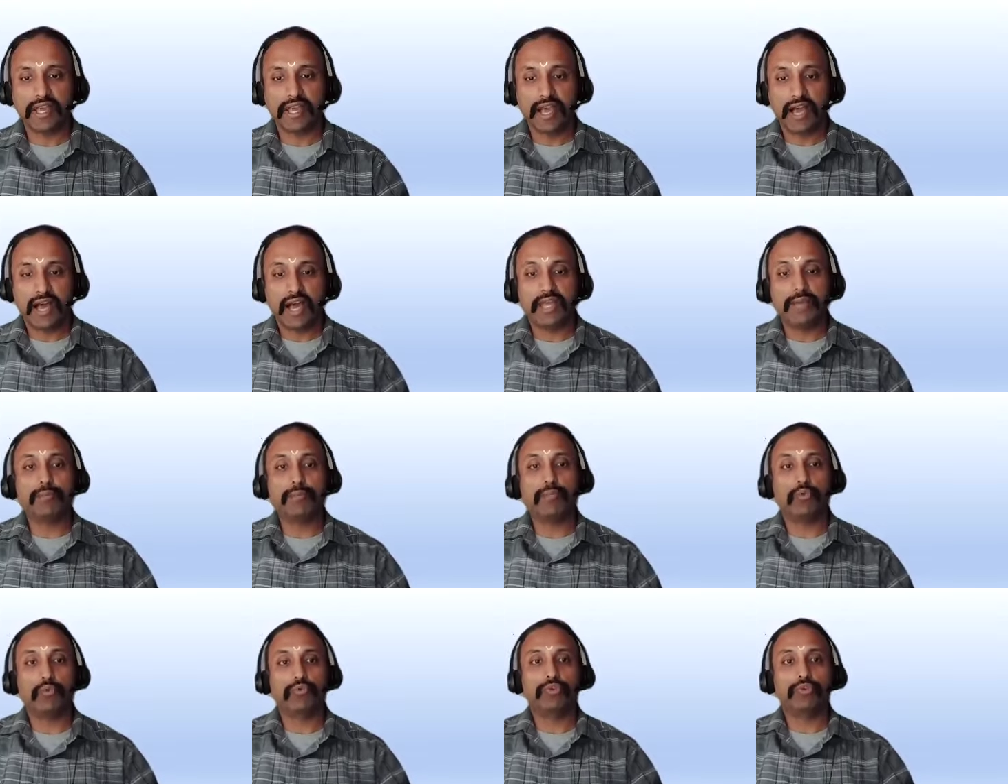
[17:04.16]
I
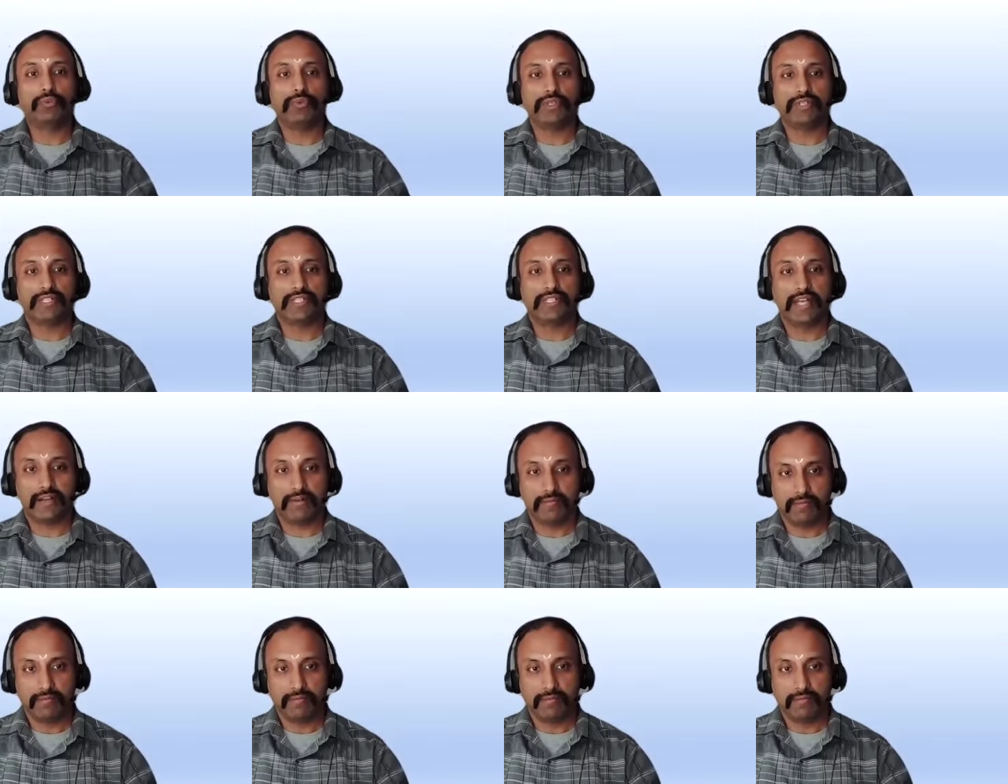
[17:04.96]
move towards that?
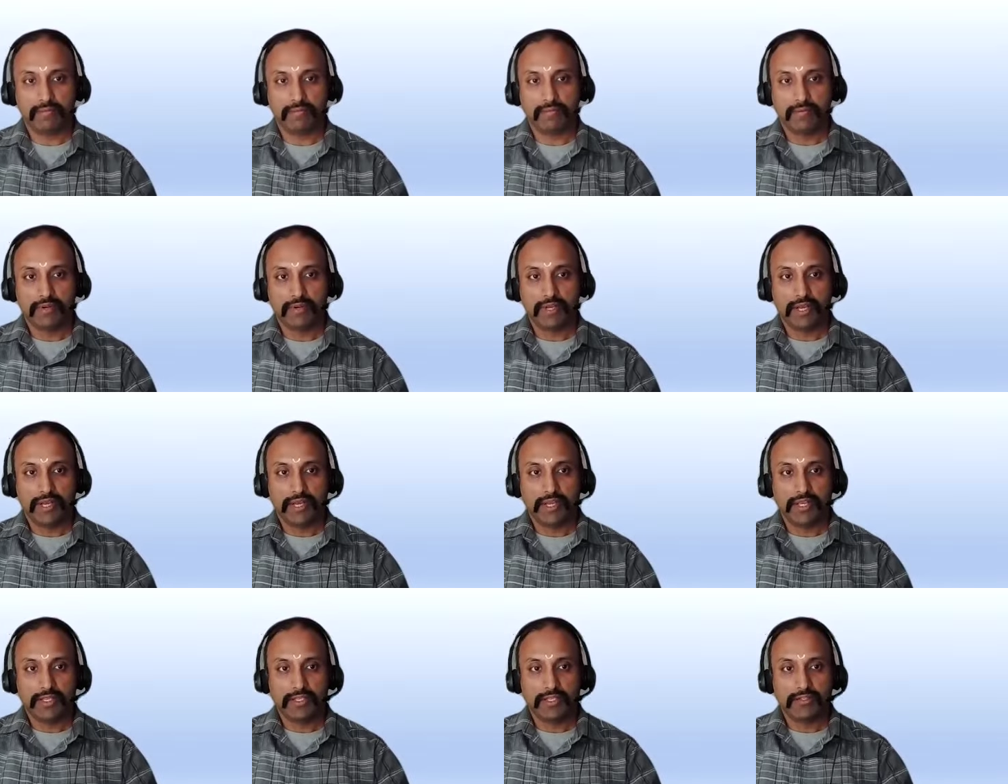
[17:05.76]

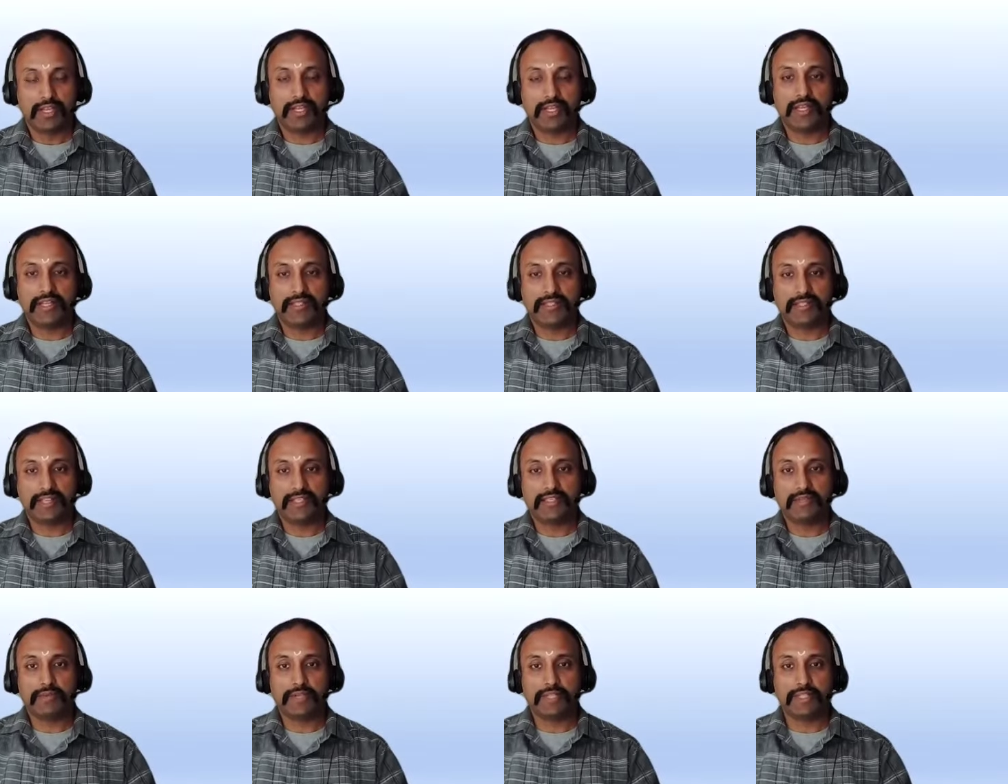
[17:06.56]
So that in
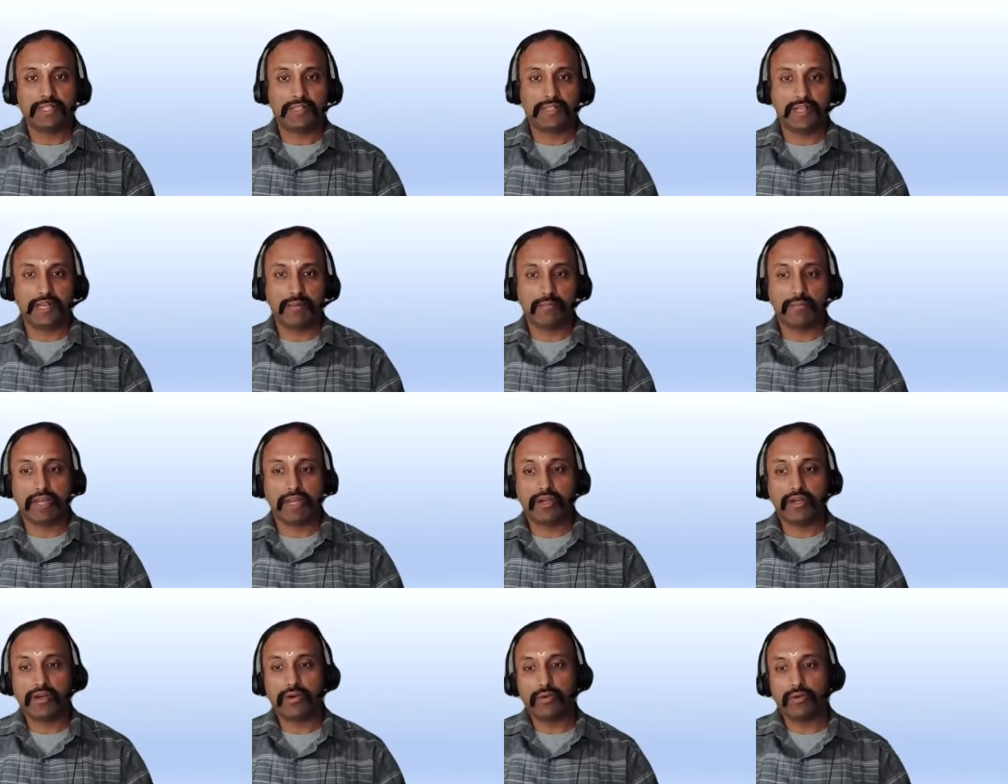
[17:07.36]
6 months' time,
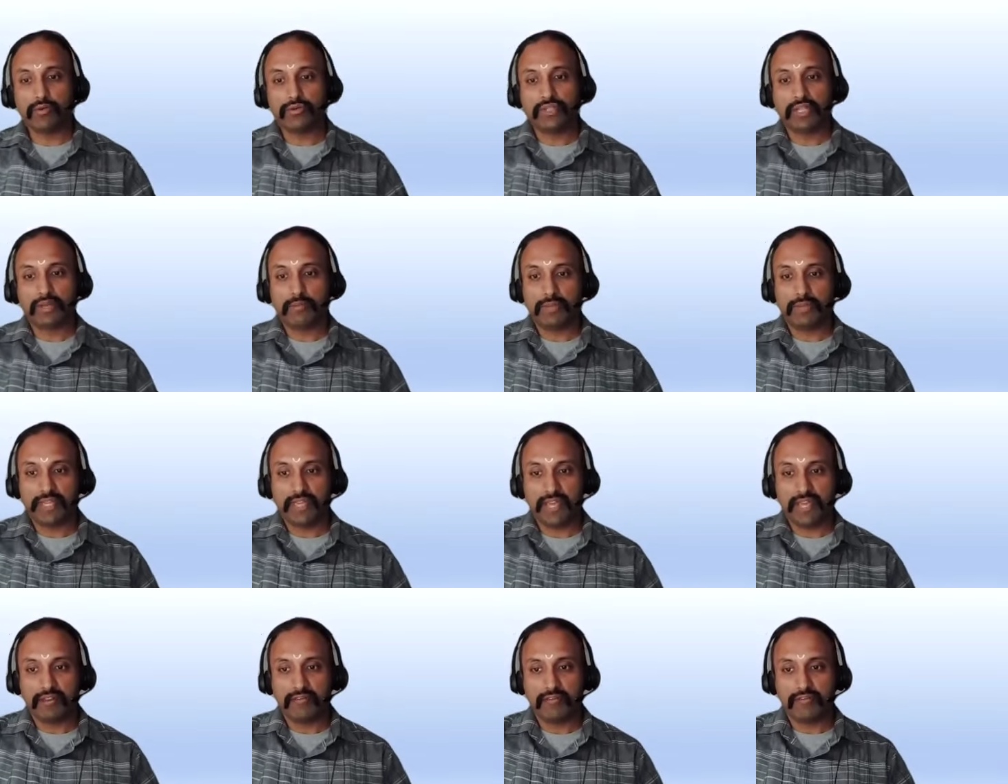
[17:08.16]
my code that
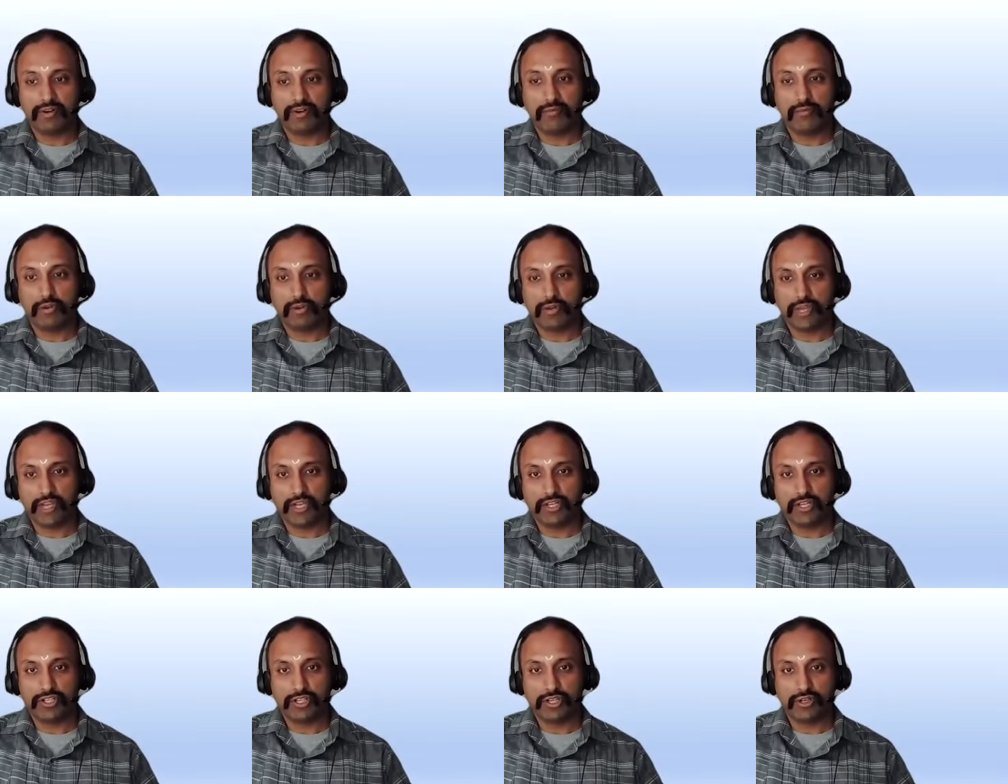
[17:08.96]
began from
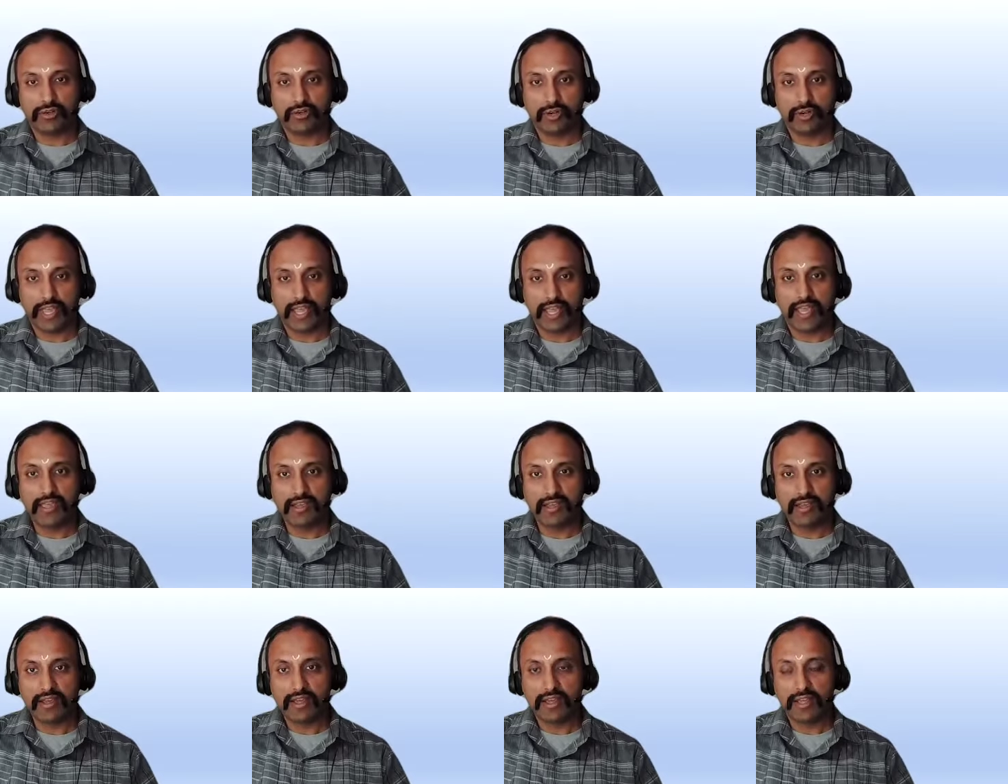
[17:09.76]
location
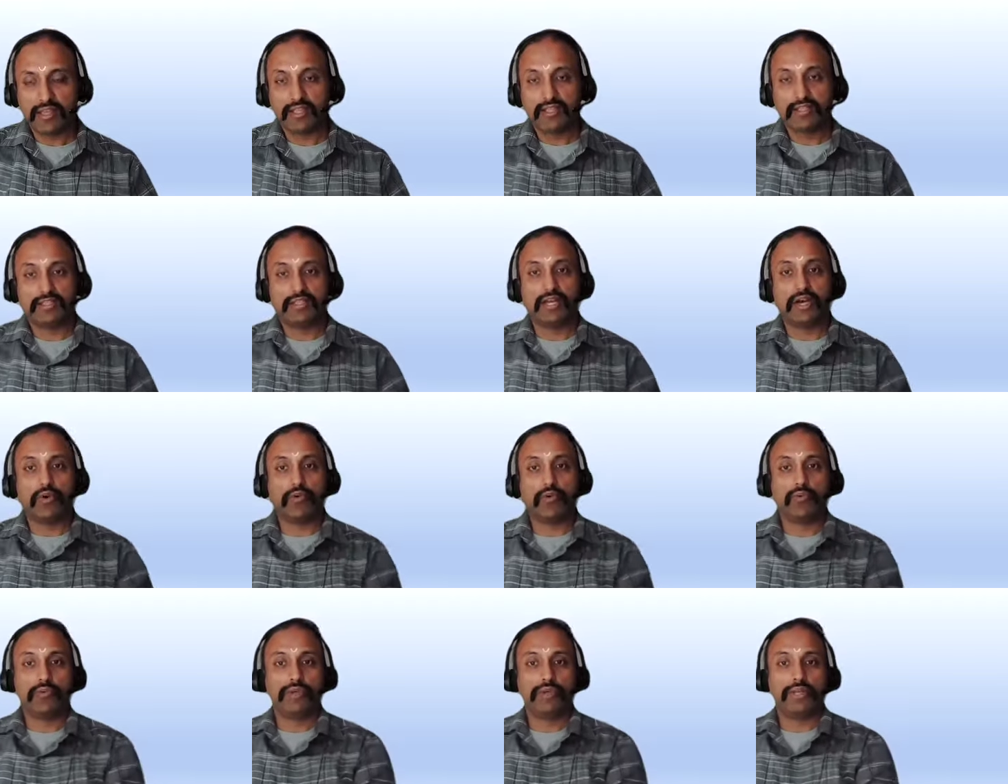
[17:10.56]
A is
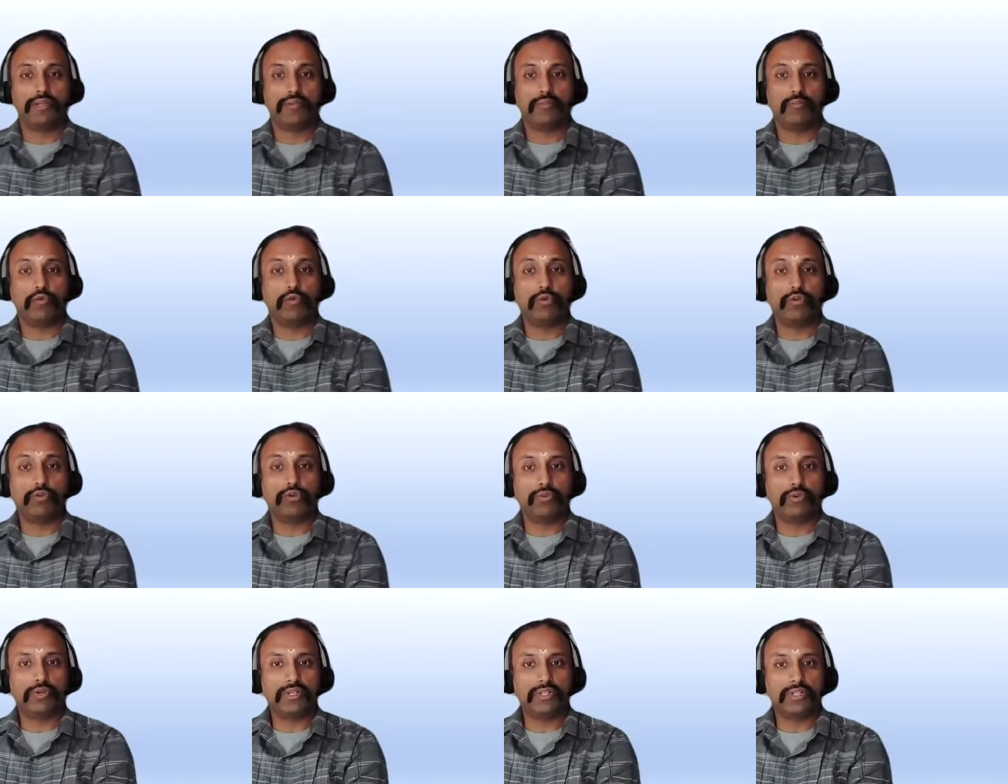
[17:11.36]
now more
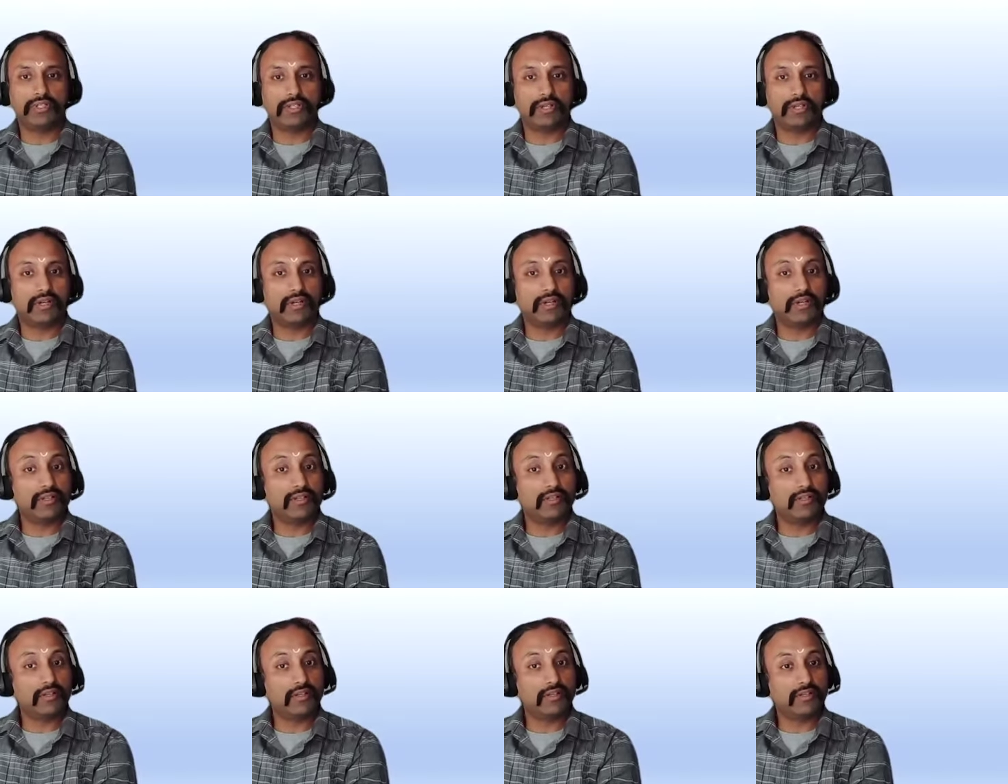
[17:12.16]
towards a